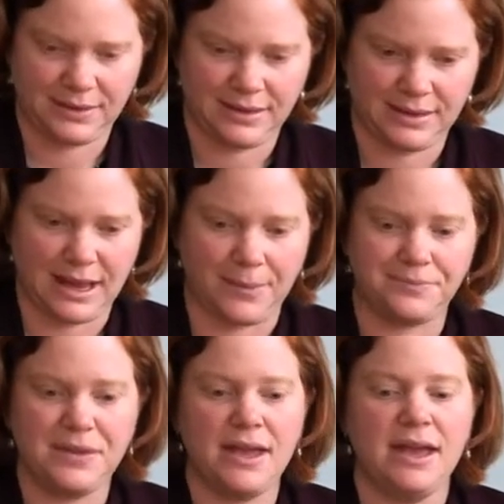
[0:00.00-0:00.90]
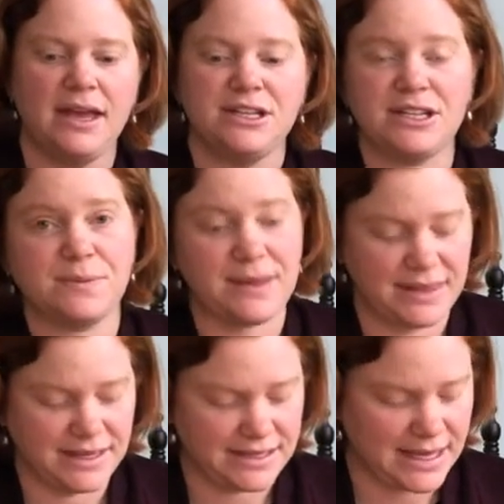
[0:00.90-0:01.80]
Now, just one
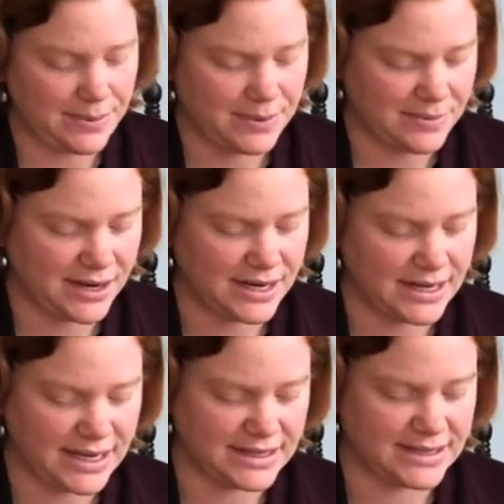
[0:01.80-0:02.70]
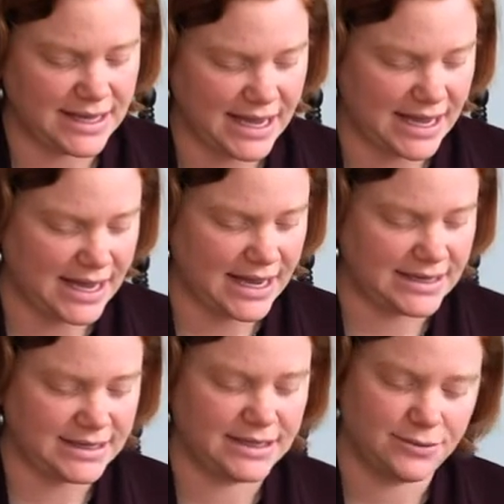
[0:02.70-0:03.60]
thing to keep in mind is that
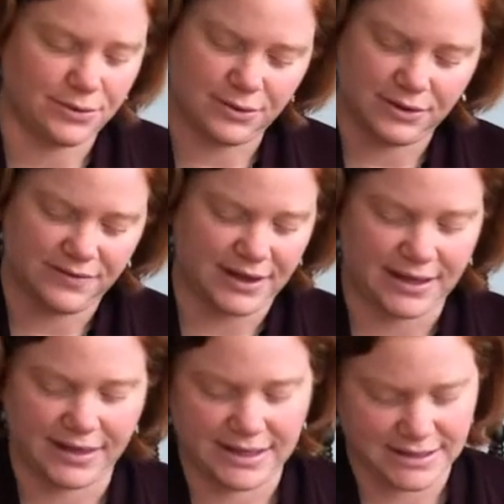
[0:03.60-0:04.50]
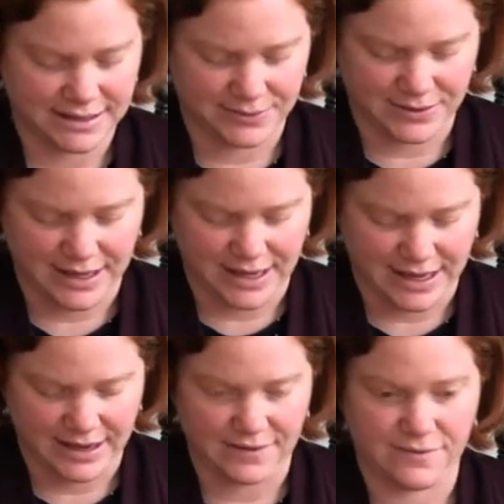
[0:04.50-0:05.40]
all of our lenses will
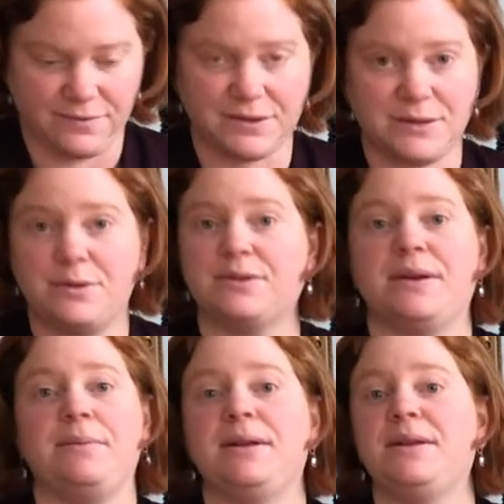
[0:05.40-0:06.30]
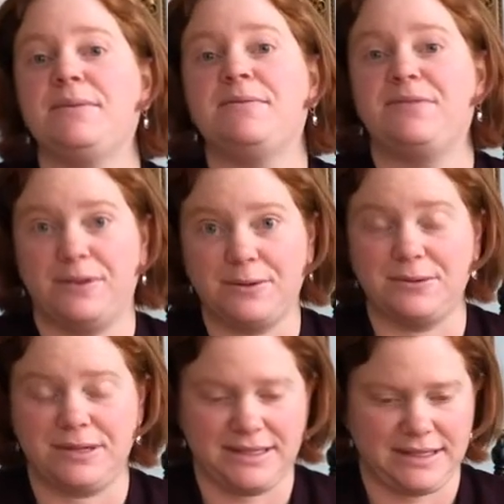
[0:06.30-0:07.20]
have what's called a minimum focal
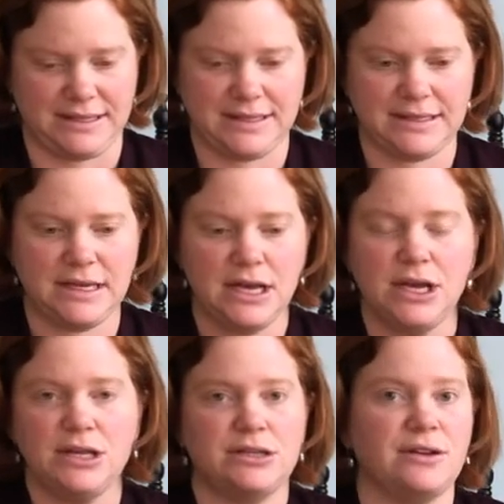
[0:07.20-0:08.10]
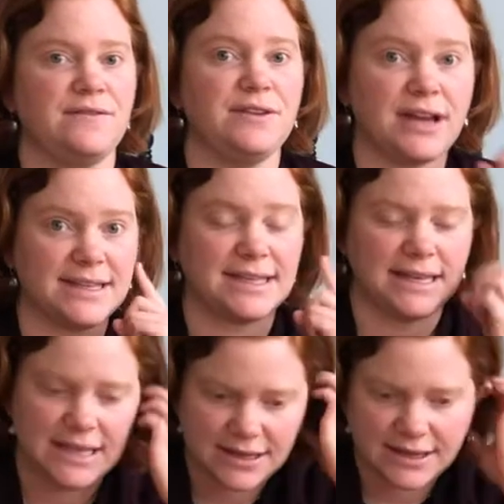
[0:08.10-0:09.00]
distance. So if you guys can
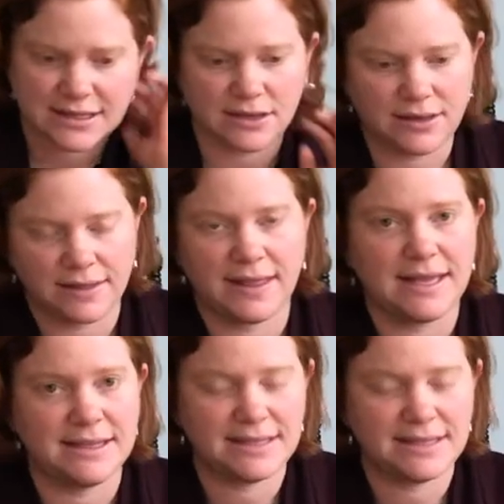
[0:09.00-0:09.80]
hear this on the lens